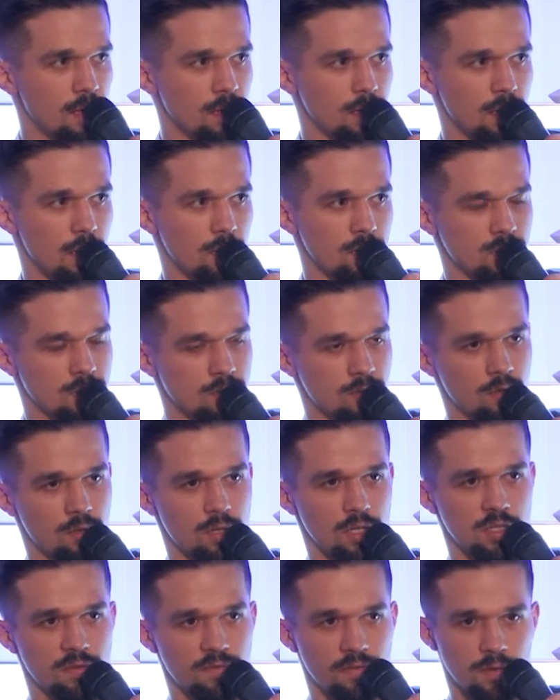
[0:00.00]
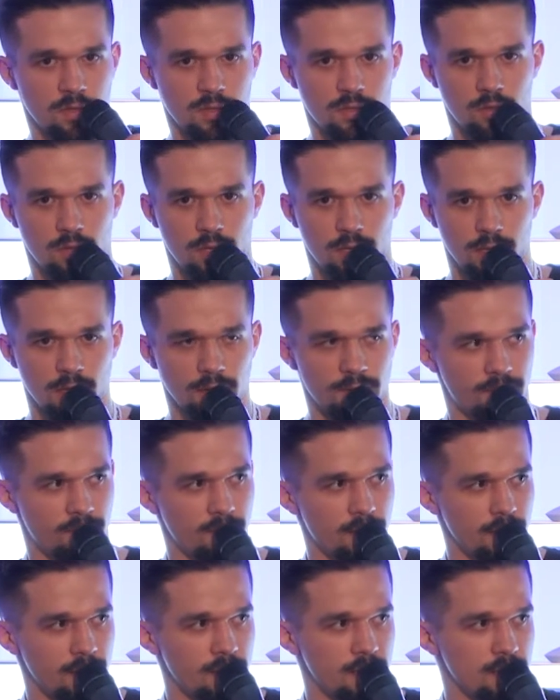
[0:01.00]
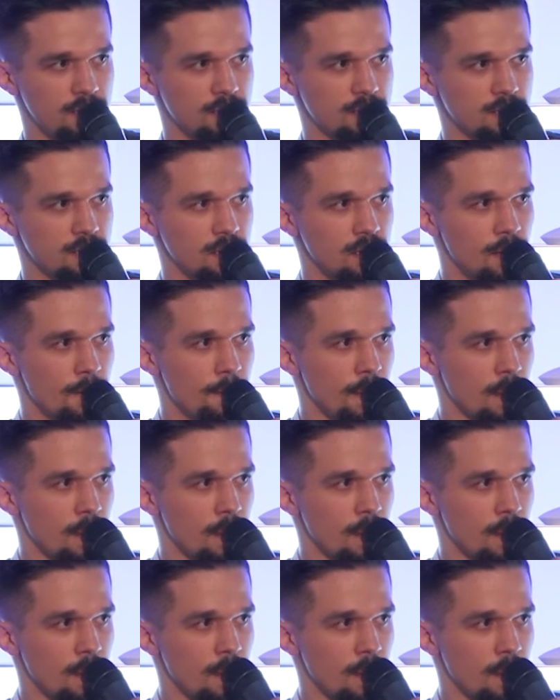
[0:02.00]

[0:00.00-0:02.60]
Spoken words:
cloud storage for storing the files,